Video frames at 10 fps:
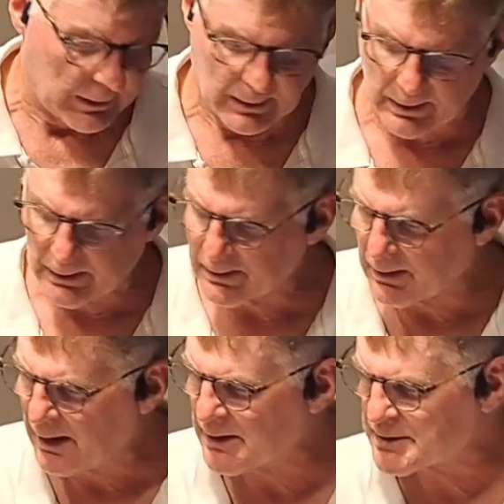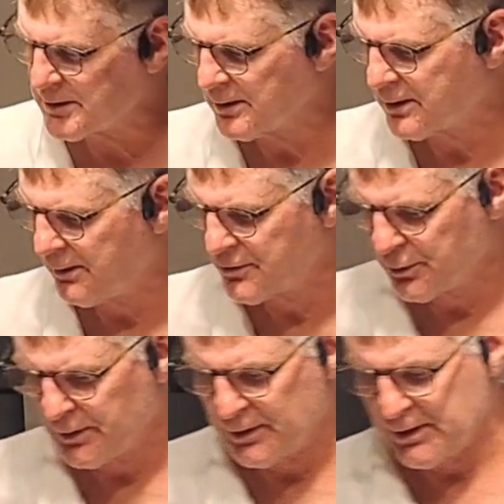And the last thing that comes
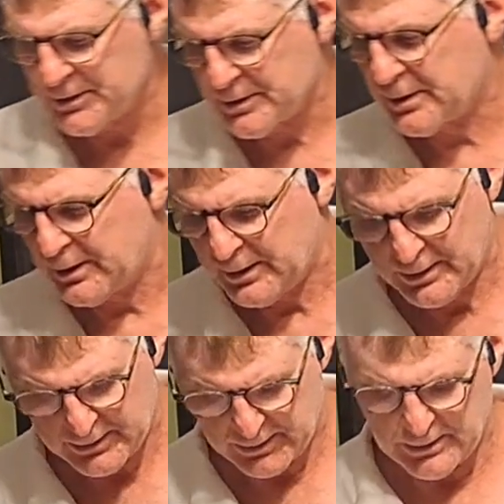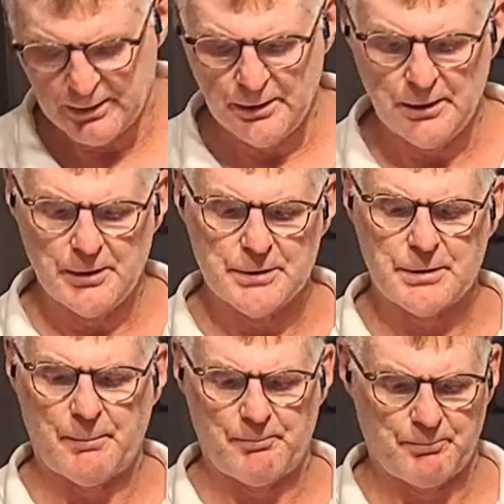with this is,
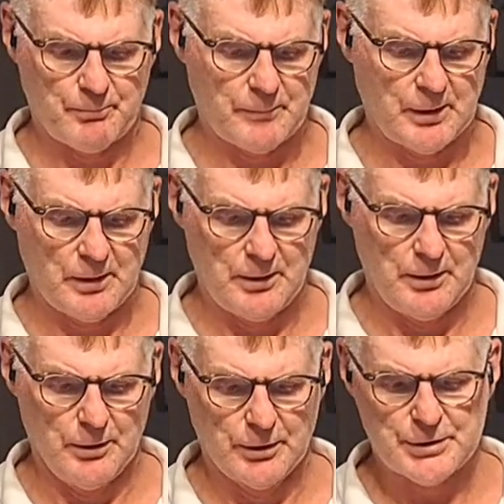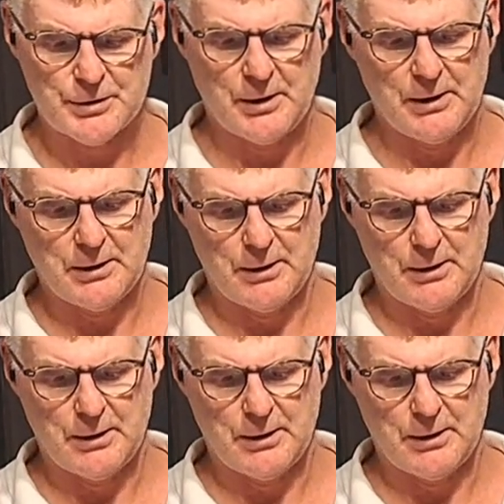it looks like,